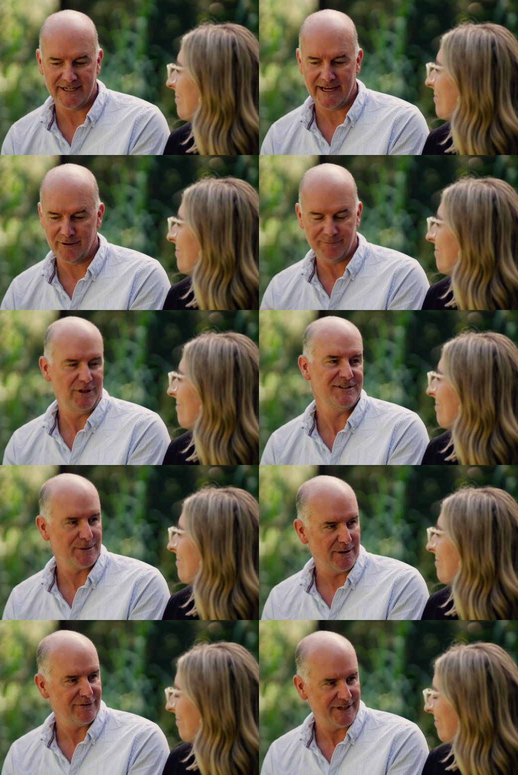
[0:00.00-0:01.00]
Speaker 1: and how it applies to
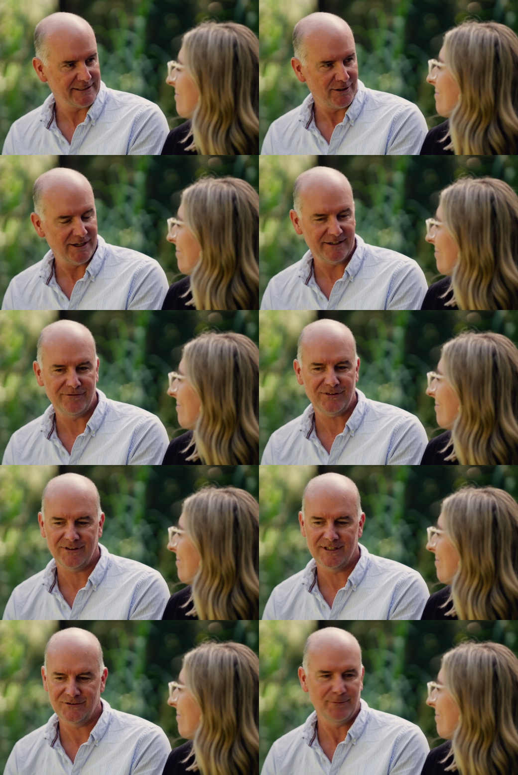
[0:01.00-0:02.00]
our everyday lives,
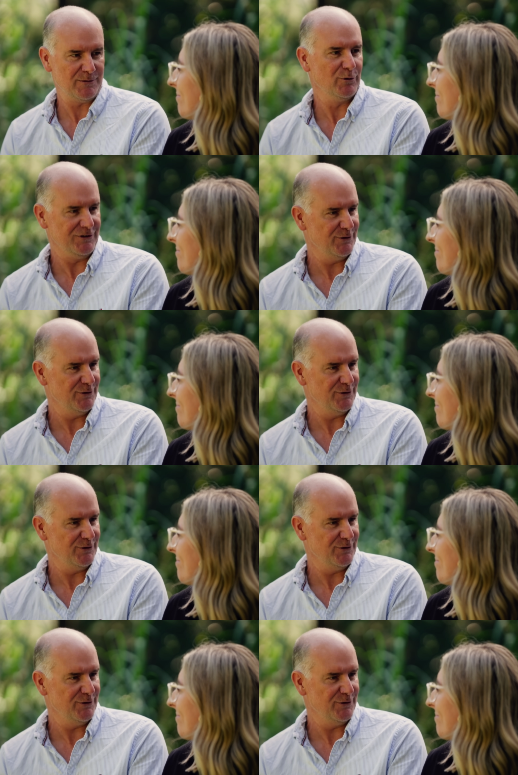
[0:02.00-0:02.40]
then there's not much point